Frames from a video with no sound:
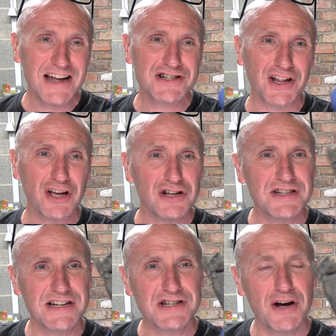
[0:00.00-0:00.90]
So the
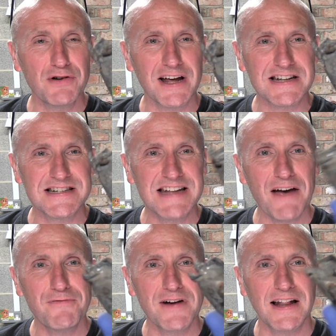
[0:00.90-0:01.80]
caustic soda has
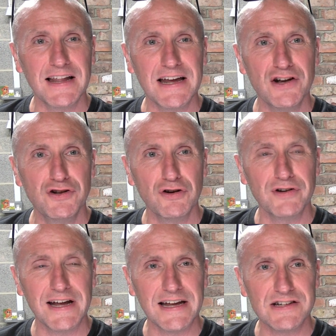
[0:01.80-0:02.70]
definitely
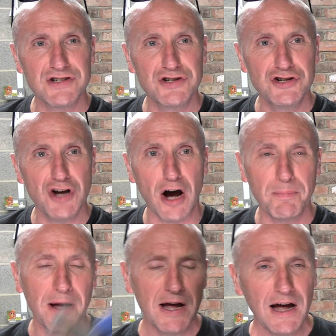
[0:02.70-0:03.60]
done its
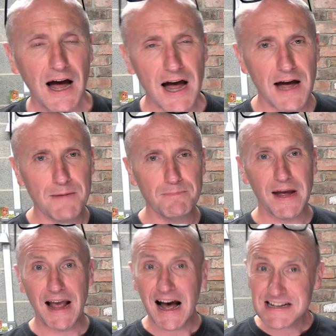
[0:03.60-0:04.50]
job. Um,
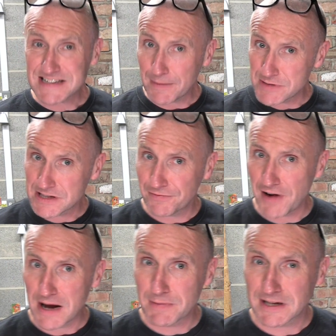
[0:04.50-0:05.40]
it has damaged the
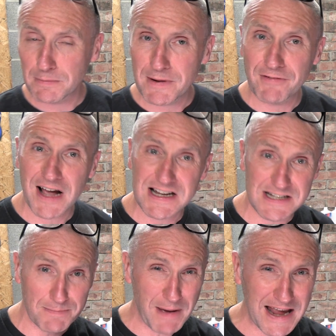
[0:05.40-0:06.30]
frame a little bit
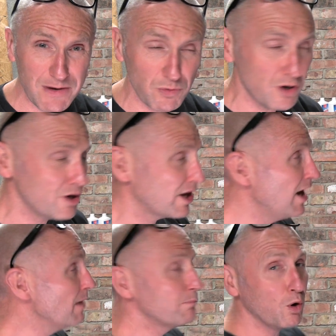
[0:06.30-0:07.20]
regards to the paintwork,
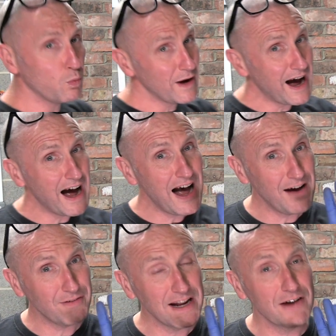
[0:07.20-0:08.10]
but we are
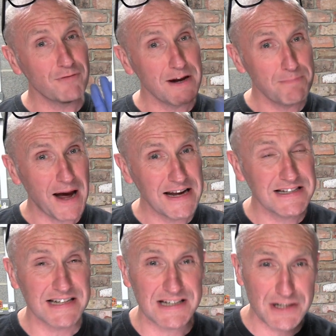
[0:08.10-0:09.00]
having it repainted.